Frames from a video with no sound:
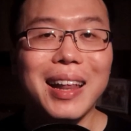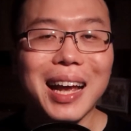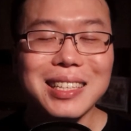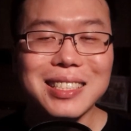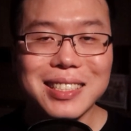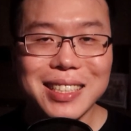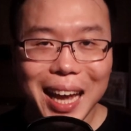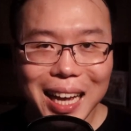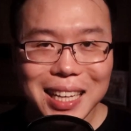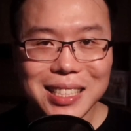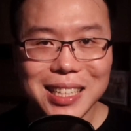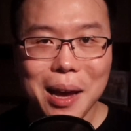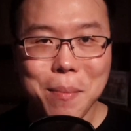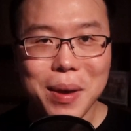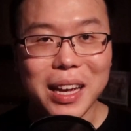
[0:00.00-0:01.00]
Let's test
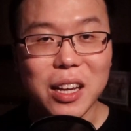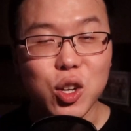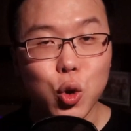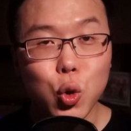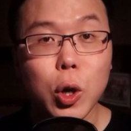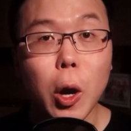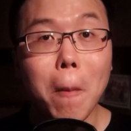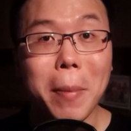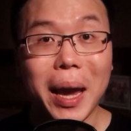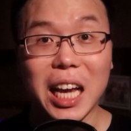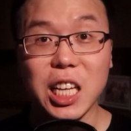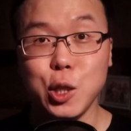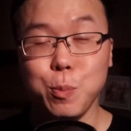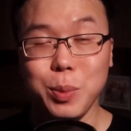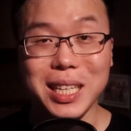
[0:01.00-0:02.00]
them in Google
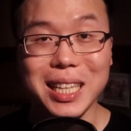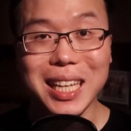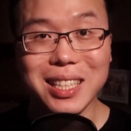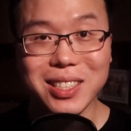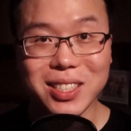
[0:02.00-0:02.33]
PageSpeed